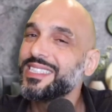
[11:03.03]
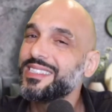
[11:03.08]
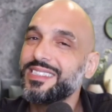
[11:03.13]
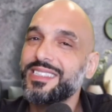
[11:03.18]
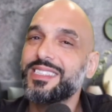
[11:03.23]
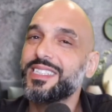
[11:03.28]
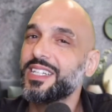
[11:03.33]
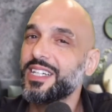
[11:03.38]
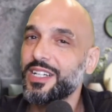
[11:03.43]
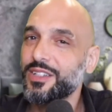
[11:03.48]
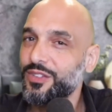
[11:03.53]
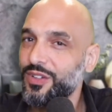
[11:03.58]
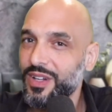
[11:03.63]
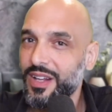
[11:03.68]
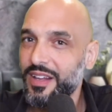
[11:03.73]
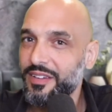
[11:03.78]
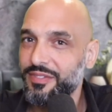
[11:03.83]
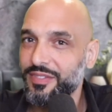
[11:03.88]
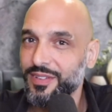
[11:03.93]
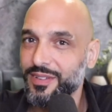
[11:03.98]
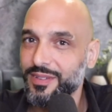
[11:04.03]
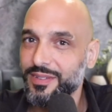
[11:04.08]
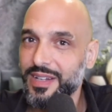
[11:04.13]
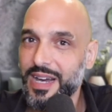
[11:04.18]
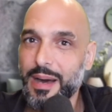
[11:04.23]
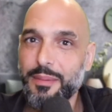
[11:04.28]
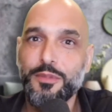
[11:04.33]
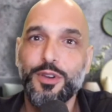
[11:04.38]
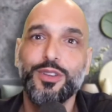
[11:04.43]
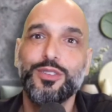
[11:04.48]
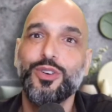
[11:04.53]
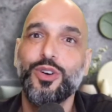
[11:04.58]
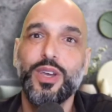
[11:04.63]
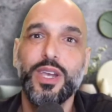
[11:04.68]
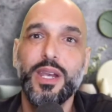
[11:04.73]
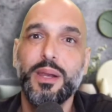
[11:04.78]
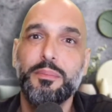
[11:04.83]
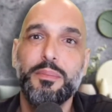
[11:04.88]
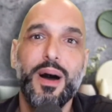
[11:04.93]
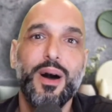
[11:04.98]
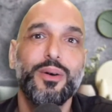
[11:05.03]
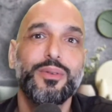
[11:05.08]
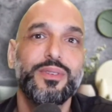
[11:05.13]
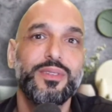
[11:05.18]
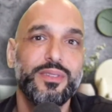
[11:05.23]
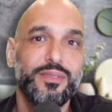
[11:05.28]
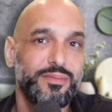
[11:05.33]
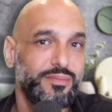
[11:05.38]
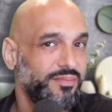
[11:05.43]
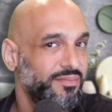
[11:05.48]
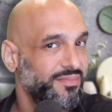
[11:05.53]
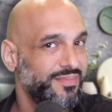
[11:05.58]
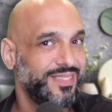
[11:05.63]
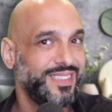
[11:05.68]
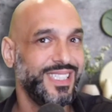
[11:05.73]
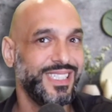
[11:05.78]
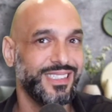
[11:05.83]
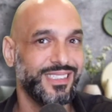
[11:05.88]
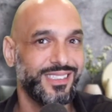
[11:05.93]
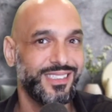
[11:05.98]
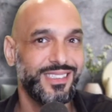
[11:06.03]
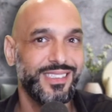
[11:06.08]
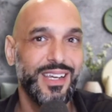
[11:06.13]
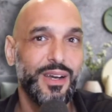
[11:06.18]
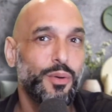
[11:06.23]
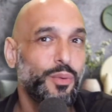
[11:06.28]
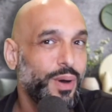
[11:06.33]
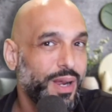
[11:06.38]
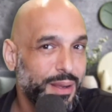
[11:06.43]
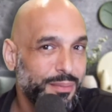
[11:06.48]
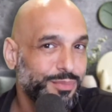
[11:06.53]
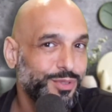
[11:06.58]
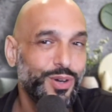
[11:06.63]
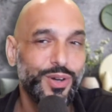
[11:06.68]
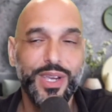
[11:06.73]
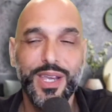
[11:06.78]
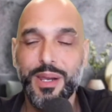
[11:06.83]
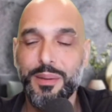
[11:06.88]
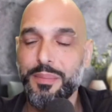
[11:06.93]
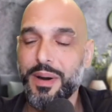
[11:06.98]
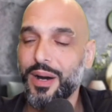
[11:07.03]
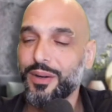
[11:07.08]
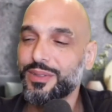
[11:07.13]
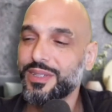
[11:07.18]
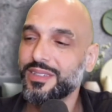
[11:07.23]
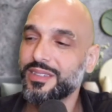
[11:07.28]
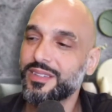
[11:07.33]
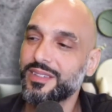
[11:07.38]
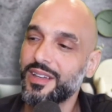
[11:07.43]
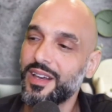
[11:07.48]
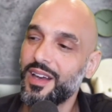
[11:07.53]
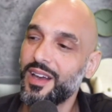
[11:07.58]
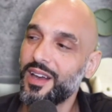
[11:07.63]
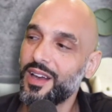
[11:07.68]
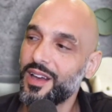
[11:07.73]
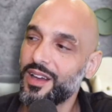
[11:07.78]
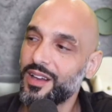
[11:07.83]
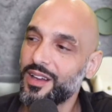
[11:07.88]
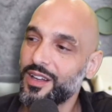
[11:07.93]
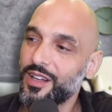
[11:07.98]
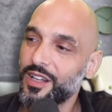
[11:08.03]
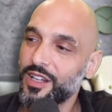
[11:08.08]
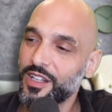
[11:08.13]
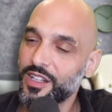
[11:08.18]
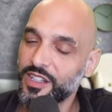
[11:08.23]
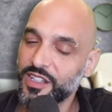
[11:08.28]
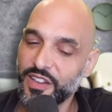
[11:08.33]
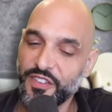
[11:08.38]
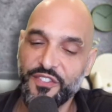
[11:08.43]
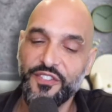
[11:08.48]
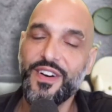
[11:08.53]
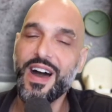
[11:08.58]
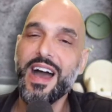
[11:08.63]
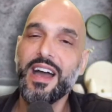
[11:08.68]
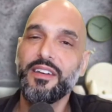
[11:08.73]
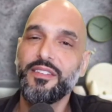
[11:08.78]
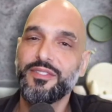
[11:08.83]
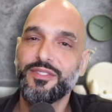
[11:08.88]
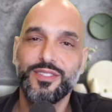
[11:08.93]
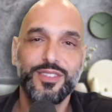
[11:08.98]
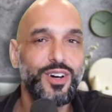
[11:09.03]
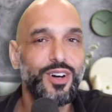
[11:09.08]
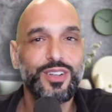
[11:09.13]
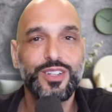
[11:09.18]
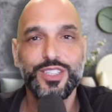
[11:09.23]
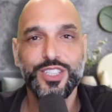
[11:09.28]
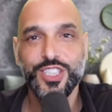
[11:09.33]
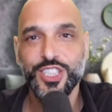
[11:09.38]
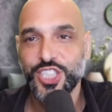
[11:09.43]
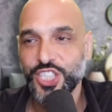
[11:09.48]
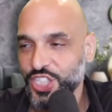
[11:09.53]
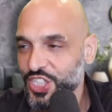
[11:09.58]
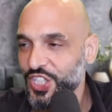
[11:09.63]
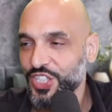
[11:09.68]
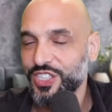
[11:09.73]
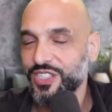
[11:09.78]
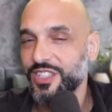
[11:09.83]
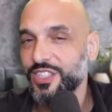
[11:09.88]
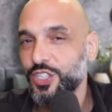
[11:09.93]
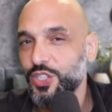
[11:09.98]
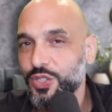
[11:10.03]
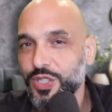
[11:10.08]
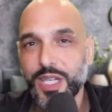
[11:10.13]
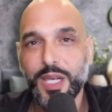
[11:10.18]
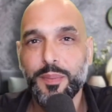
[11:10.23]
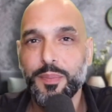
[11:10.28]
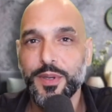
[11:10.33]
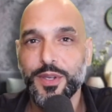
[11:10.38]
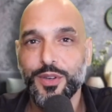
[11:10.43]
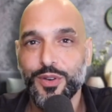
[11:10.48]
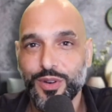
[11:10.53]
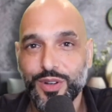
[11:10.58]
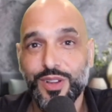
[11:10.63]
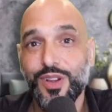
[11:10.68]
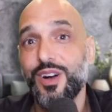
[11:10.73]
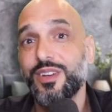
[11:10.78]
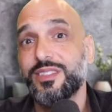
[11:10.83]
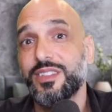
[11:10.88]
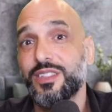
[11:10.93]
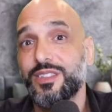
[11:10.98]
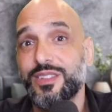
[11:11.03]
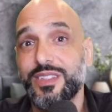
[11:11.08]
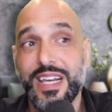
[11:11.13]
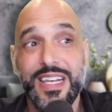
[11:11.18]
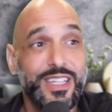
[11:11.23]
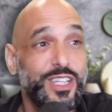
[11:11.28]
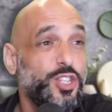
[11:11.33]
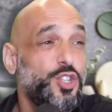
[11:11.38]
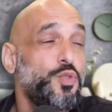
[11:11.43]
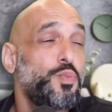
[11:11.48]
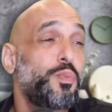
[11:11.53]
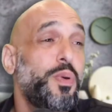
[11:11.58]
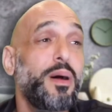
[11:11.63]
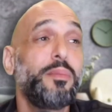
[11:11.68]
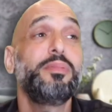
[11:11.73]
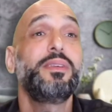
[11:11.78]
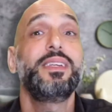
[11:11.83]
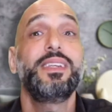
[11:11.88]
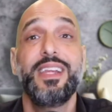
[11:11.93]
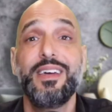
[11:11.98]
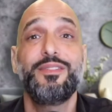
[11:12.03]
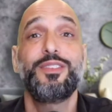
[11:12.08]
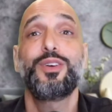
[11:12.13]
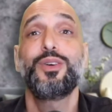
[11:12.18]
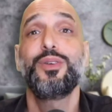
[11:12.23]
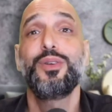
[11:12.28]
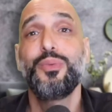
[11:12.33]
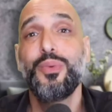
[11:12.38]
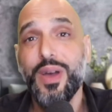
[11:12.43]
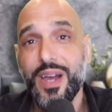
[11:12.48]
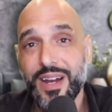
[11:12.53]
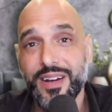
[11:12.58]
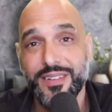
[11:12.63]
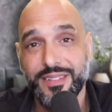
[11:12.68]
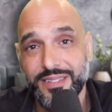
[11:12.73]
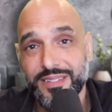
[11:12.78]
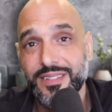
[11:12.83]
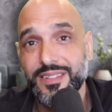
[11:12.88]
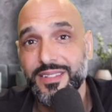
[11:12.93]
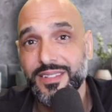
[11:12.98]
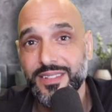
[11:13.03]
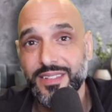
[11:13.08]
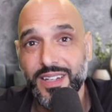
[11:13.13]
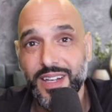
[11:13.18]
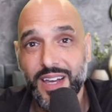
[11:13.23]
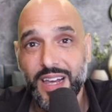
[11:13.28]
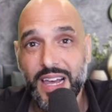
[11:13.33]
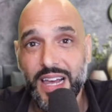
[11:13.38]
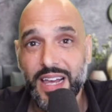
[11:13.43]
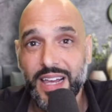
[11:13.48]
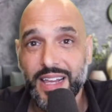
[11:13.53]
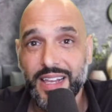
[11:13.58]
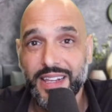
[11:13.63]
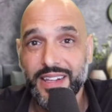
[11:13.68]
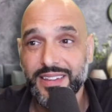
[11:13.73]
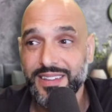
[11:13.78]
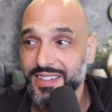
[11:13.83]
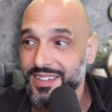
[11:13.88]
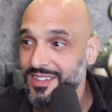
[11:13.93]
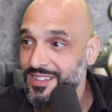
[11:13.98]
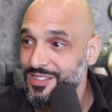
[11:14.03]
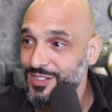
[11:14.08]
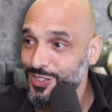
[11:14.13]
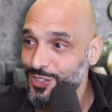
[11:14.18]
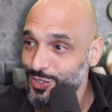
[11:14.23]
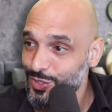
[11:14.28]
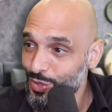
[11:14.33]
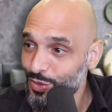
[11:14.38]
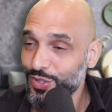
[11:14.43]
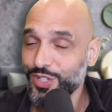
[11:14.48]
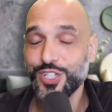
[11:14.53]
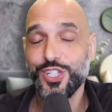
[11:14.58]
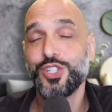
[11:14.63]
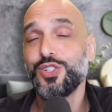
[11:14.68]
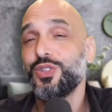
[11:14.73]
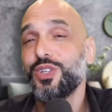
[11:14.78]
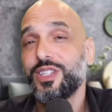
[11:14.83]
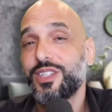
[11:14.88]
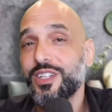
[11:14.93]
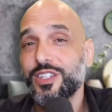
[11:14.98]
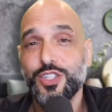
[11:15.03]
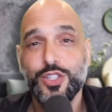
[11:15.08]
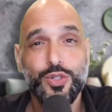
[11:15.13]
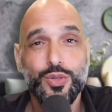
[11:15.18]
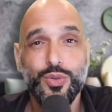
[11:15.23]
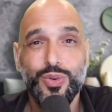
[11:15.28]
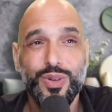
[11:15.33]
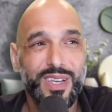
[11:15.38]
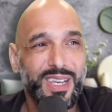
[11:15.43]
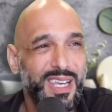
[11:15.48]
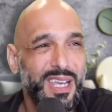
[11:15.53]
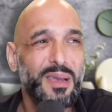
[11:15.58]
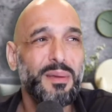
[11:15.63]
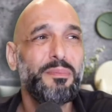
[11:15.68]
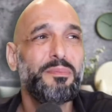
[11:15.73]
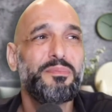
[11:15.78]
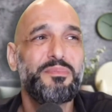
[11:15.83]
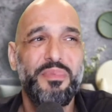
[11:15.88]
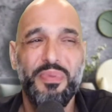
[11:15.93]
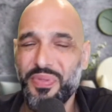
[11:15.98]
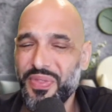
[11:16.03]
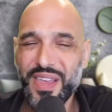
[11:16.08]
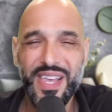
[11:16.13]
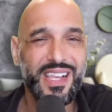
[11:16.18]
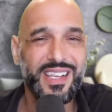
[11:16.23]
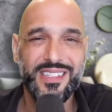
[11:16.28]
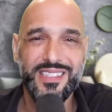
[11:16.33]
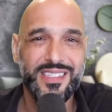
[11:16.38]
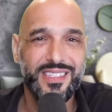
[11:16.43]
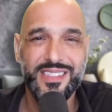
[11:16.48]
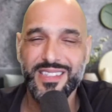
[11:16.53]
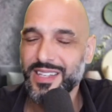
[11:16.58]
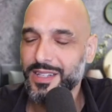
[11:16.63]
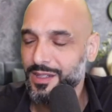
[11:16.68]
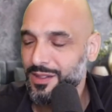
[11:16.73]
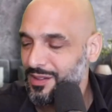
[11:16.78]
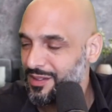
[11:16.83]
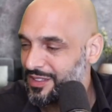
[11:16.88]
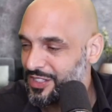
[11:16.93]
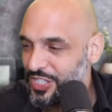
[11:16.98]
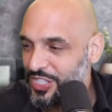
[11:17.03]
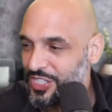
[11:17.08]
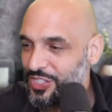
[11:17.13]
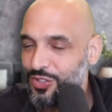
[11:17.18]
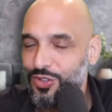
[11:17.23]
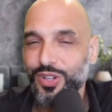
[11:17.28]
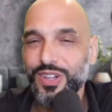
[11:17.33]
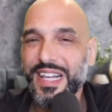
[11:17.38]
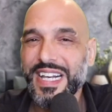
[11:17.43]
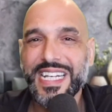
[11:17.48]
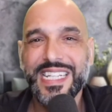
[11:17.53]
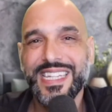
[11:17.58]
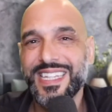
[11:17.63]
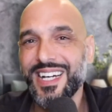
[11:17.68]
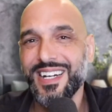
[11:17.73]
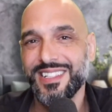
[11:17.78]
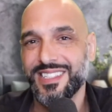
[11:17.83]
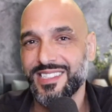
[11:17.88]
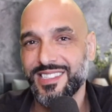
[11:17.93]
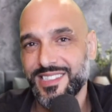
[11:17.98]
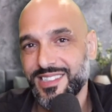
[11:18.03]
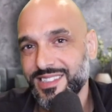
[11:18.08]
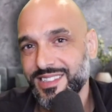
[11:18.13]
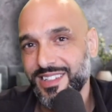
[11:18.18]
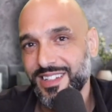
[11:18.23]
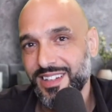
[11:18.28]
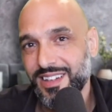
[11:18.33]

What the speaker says: this is another level. I'm not talking about this. What I'm talking about is the $5 shirt that you keep in your closet and that you're probably never going to wear. The storage unit that you keep things that just collect dust.